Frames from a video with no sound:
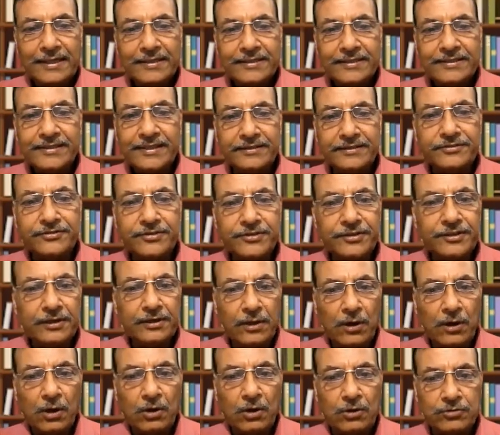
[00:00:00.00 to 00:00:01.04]
sensory
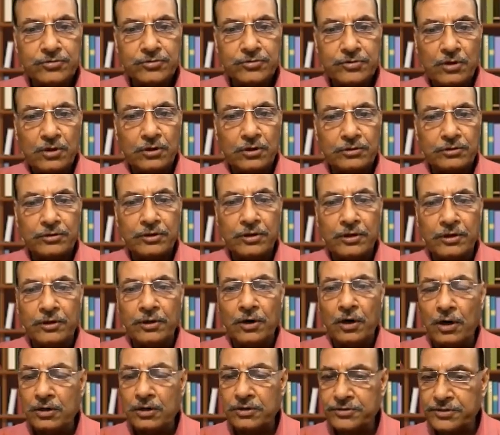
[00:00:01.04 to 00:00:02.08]
loss on the
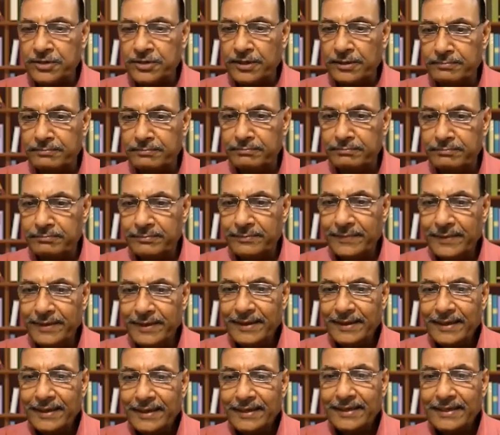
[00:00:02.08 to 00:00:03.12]
dorsum
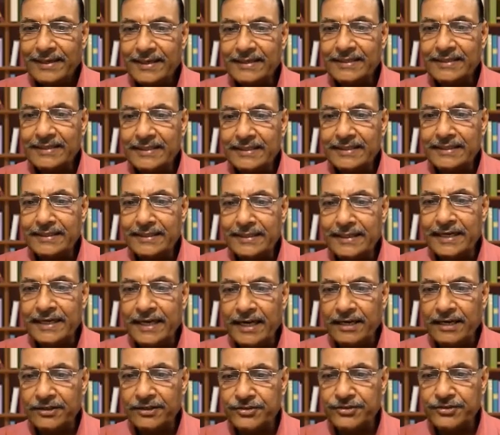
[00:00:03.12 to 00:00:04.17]
is
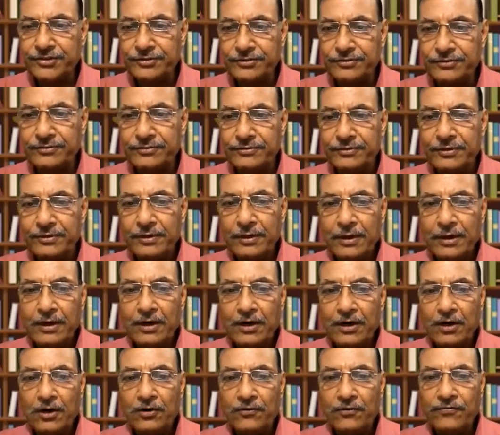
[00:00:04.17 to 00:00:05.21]
indication
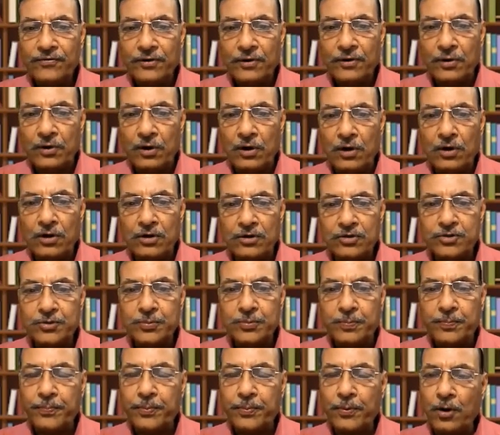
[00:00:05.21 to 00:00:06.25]
of a loss
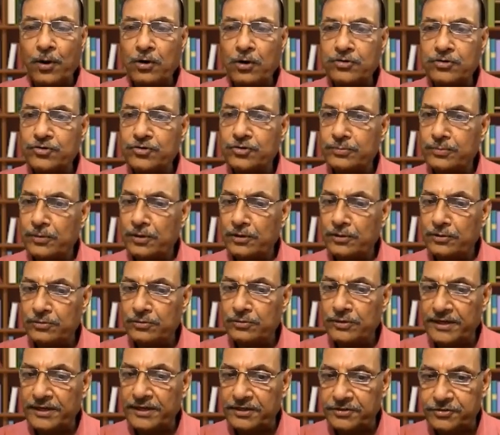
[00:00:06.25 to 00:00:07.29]
proximal to
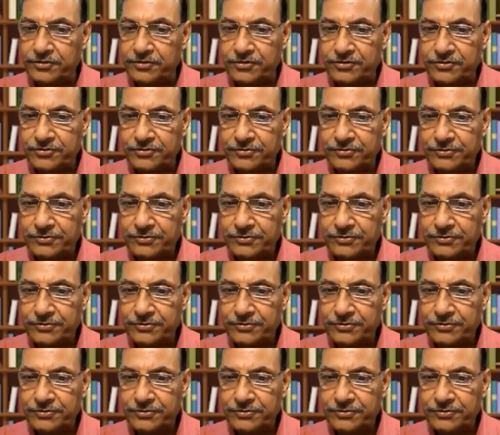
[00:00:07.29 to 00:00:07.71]
the wrist.